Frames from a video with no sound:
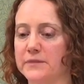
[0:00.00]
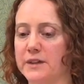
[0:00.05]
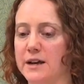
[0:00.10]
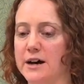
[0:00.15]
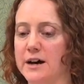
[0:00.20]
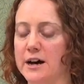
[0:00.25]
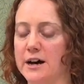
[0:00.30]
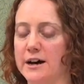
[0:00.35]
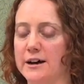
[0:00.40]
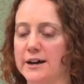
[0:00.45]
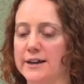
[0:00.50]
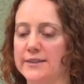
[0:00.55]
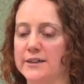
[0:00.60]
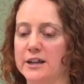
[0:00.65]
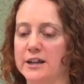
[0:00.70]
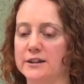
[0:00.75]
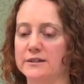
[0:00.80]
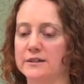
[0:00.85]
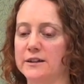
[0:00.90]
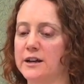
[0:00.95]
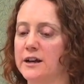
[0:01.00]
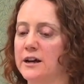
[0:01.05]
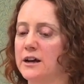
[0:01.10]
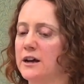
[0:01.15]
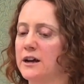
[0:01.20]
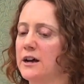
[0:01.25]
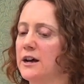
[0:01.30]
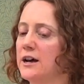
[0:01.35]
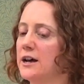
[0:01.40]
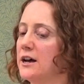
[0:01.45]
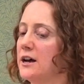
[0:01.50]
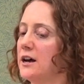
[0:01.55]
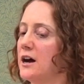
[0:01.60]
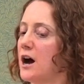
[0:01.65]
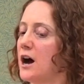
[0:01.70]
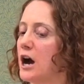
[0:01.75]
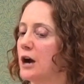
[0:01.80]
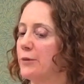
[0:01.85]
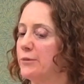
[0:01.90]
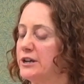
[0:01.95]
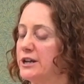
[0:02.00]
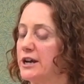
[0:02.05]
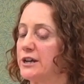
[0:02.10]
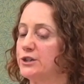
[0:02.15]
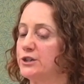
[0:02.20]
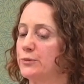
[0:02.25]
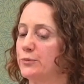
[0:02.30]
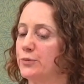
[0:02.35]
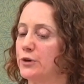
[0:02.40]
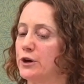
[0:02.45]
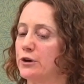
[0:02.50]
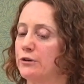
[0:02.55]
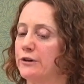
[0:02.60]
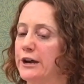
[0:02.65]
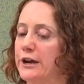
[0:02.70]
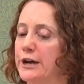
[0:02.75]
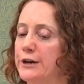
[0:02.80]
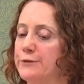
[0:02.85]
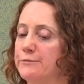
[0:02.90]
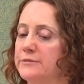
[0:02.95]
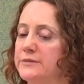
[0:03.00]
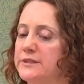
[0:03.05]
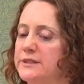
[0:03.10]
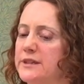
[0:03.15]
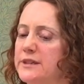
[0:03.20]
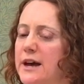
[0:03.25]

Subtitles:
And then harm reduction programs.